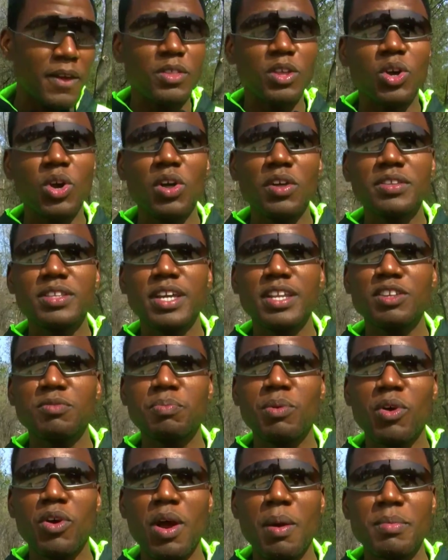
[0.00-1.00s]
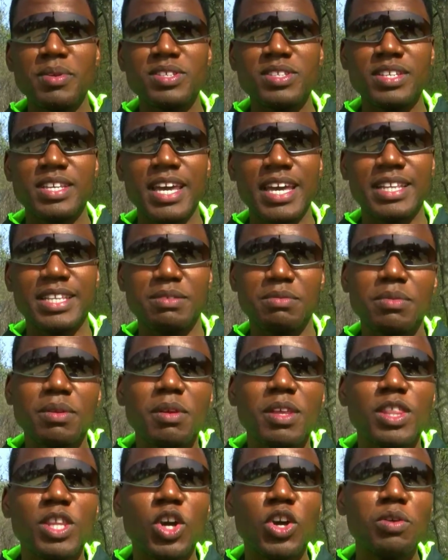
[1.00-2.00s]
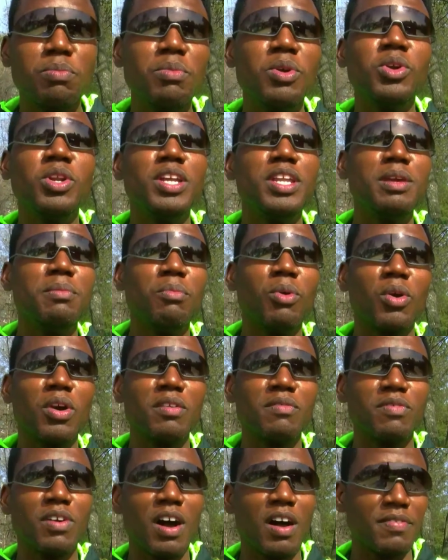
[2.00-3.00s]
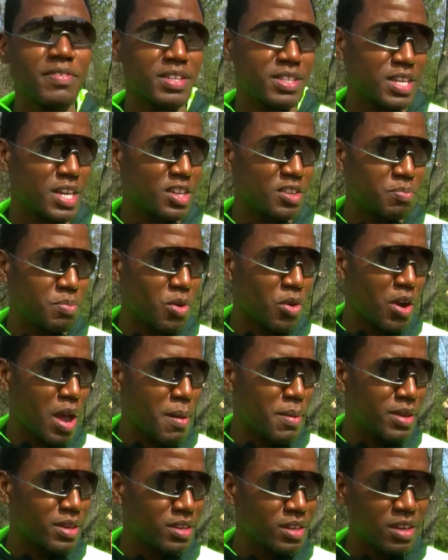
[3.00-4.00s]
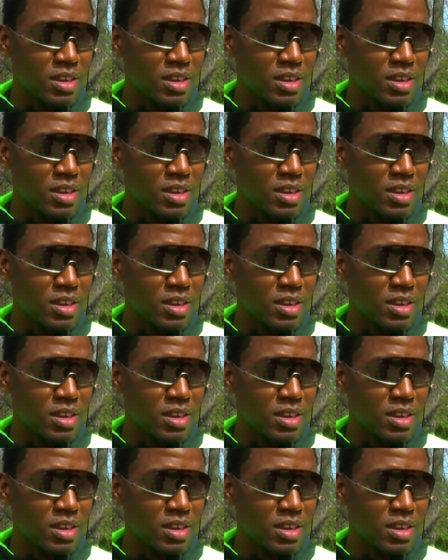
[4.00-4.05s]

The goal of the tennis program is to get the community more involved in tennis programming.